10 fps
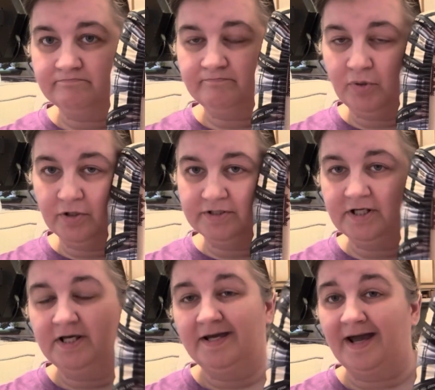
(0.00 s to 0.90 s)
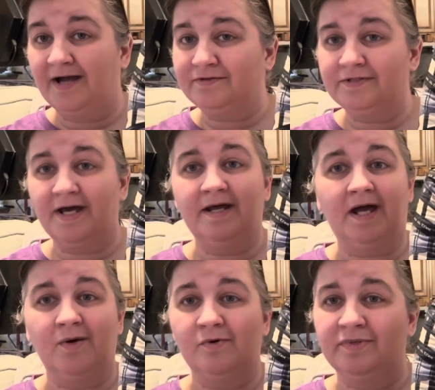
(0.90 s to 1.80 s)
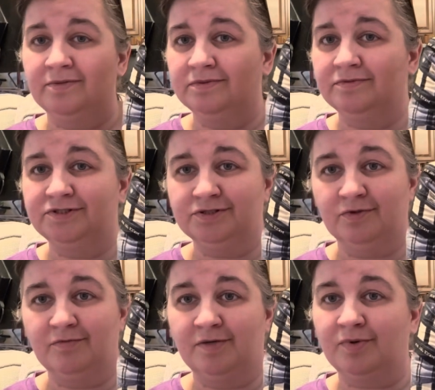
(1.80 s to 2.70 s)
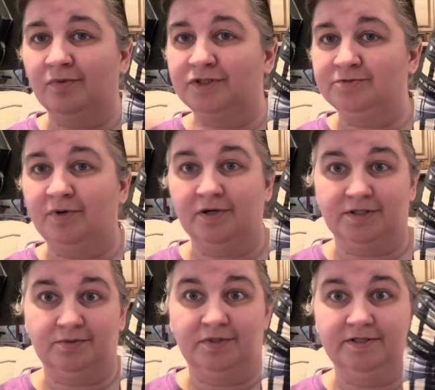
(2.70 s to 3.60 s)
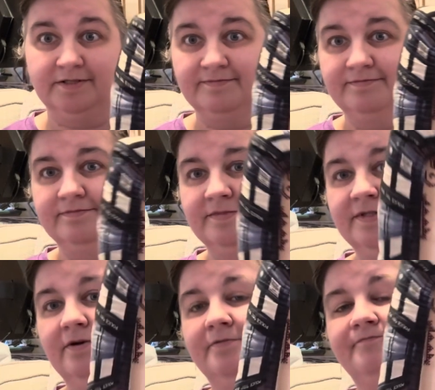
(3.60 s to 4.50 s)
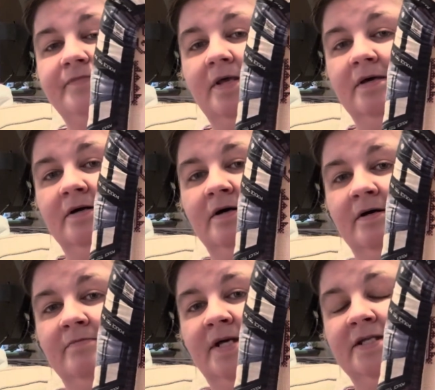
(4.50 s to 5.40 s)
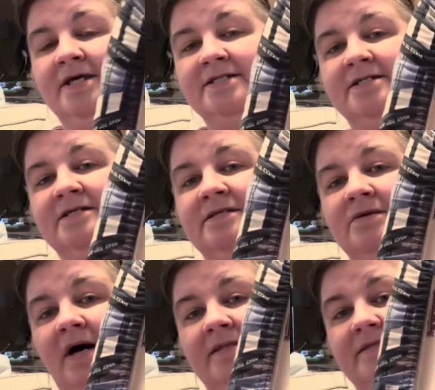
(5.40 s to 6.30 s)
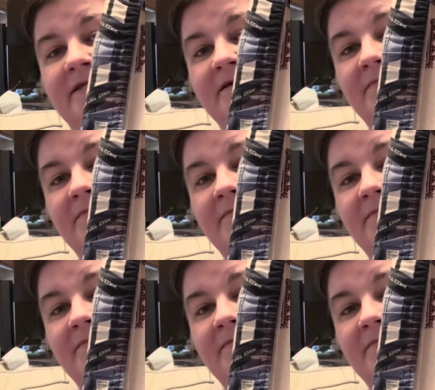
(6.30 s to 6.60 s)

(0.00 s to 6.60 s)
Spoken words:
part. After that, I won't be able to remember which part is what. So, and yes, I did